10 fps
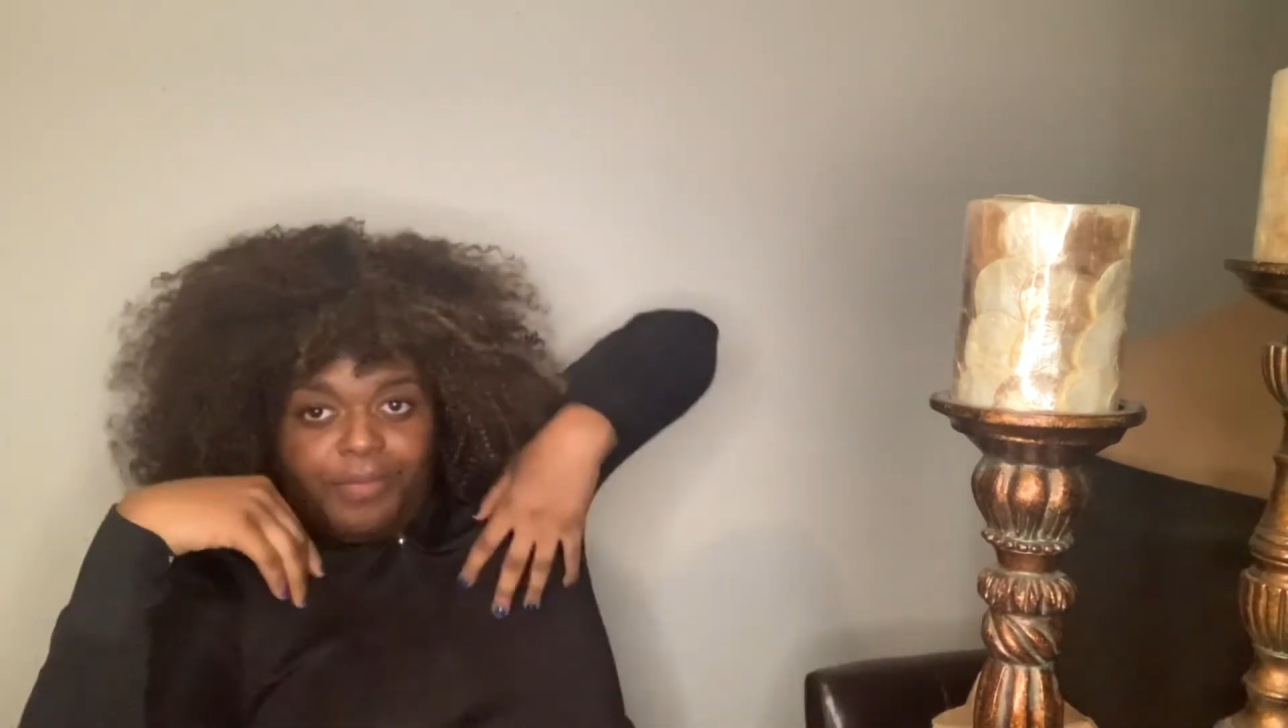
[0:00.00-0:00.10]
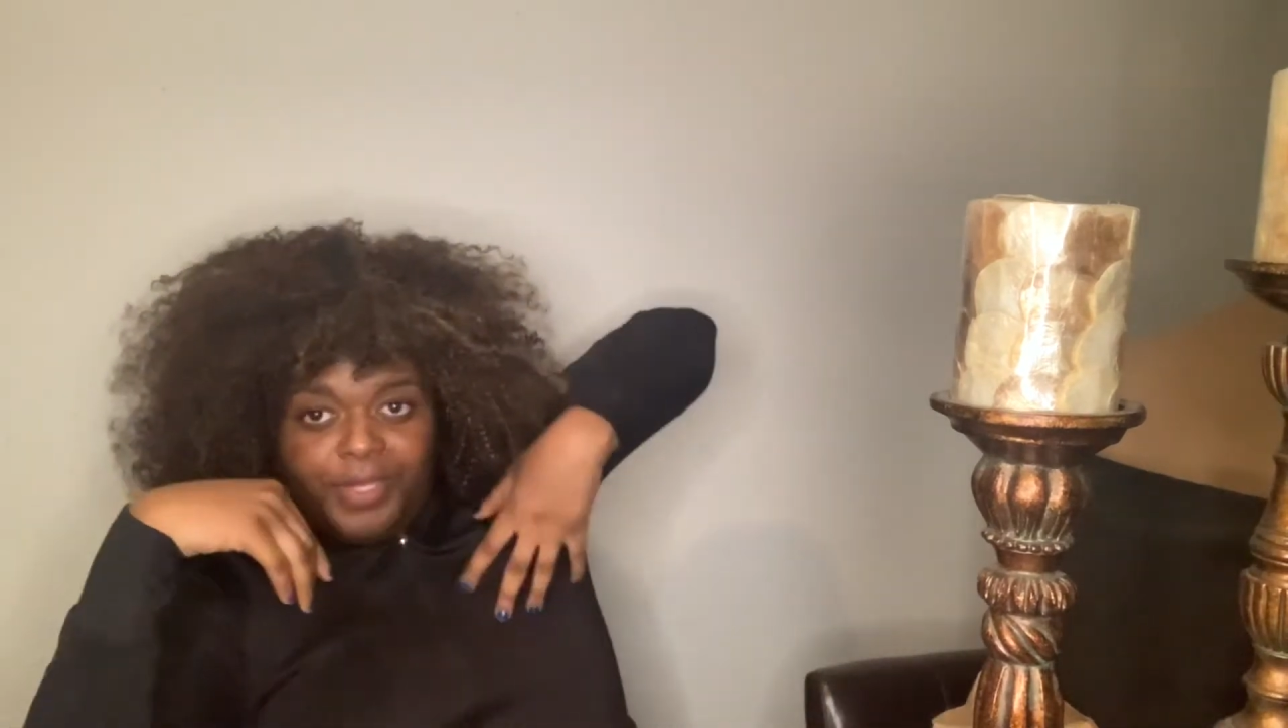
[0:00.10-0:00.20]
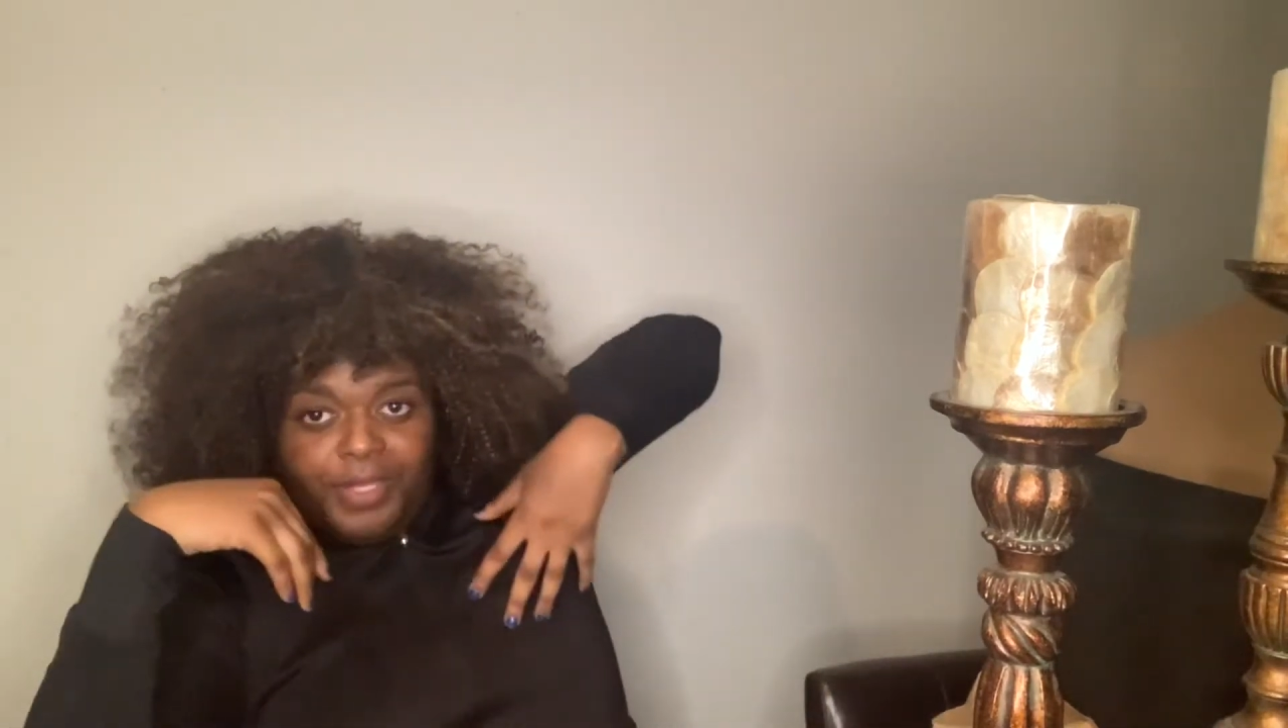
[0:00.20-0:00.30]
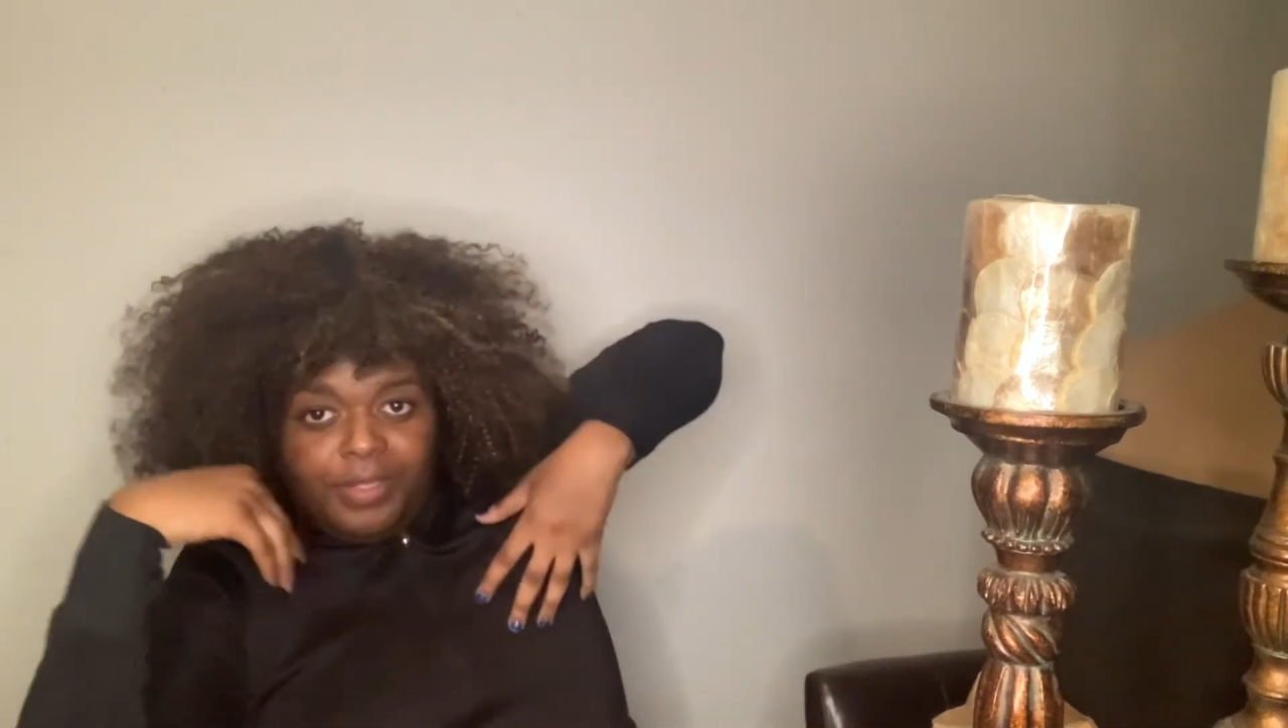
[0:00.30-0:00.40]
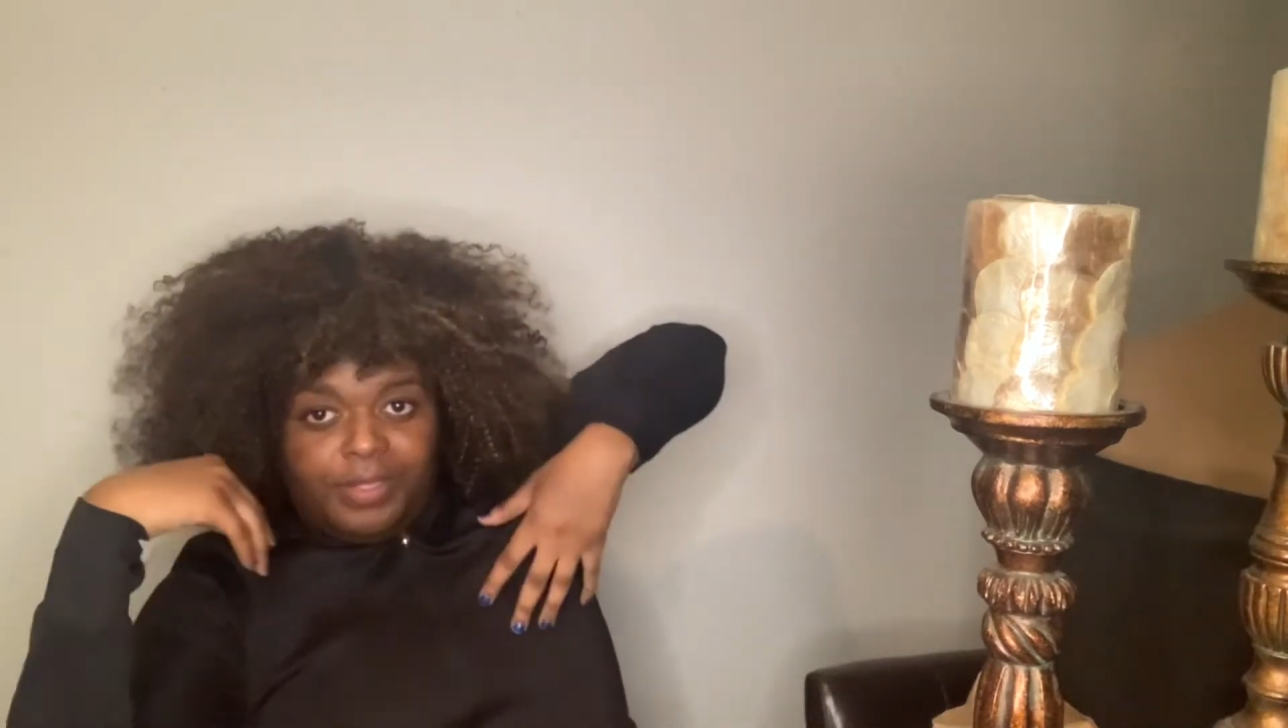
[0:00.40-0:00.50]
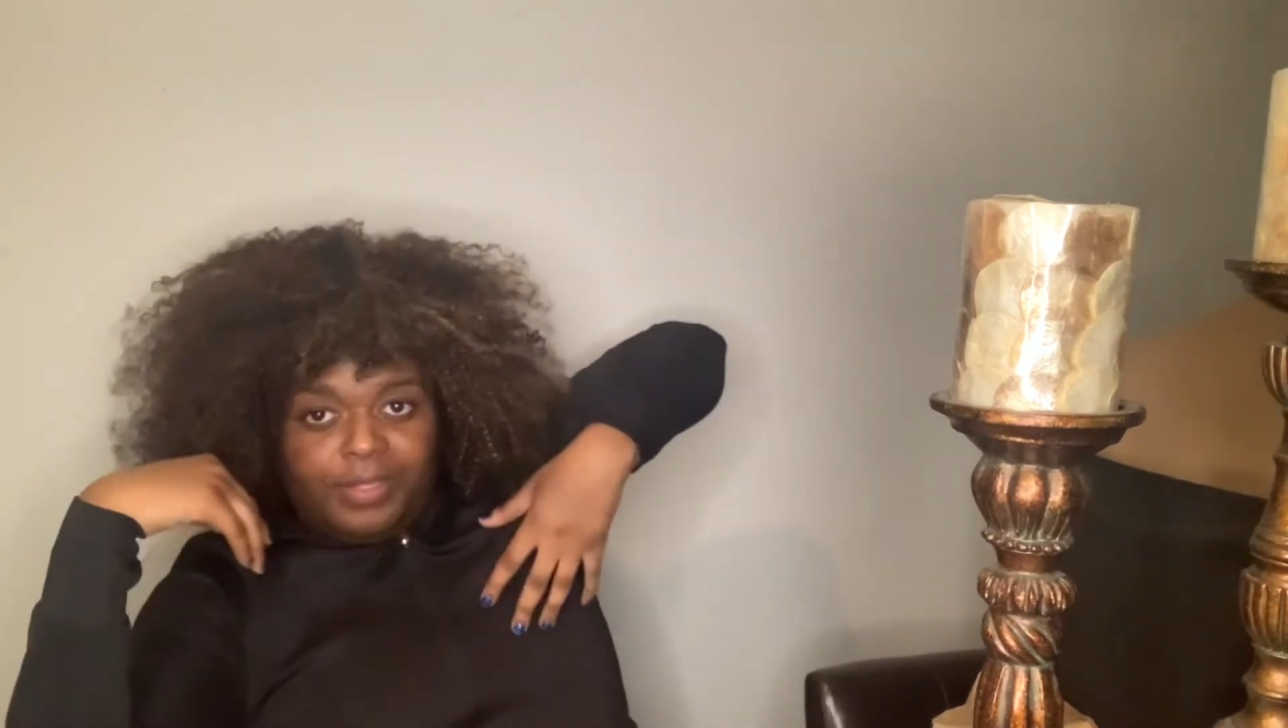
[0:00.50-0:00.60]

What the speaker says: me.